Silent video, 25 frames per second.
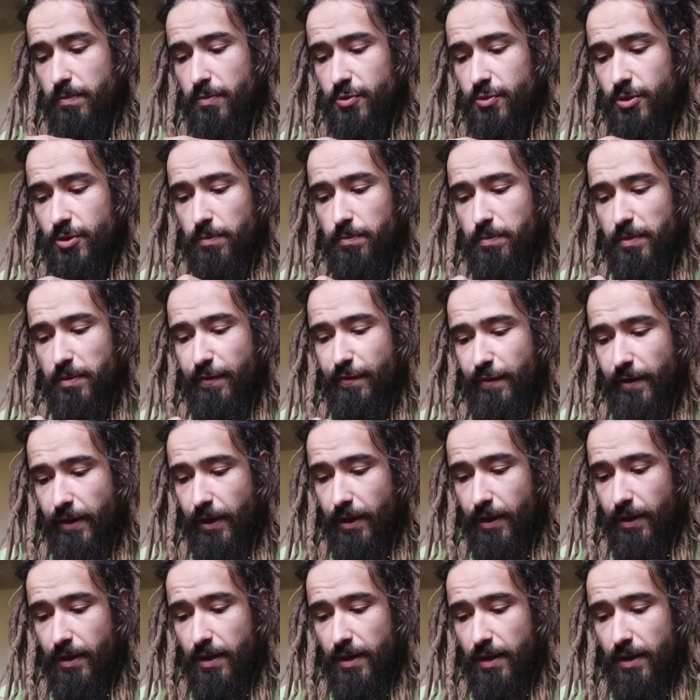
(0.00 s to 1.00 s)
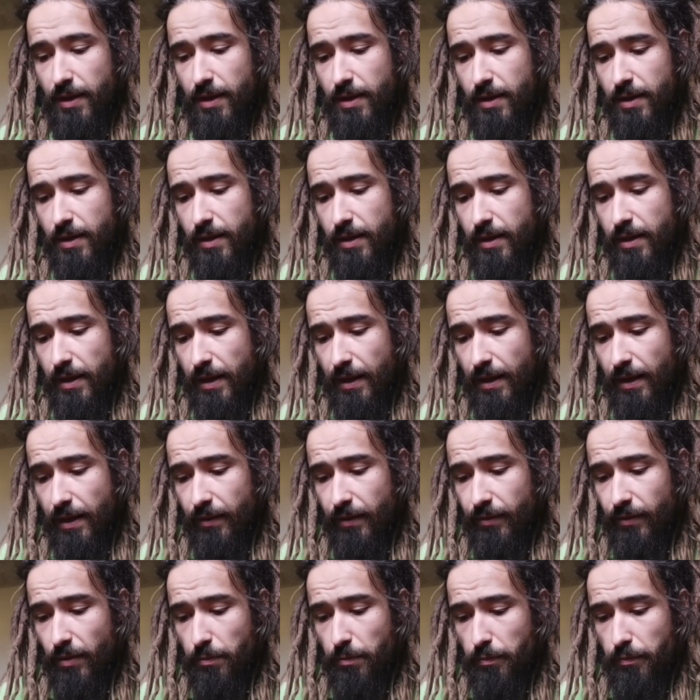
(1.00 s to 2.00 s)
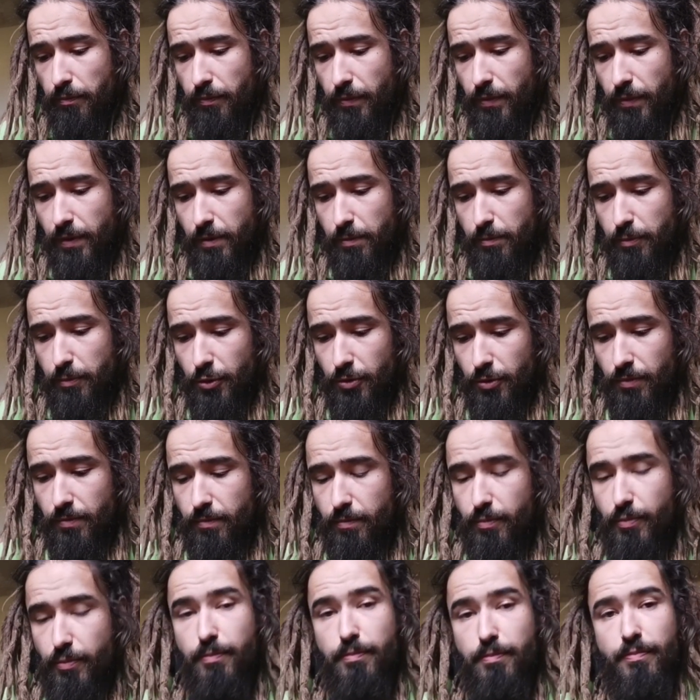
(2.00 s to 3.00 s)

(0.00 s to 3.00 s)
and has the put the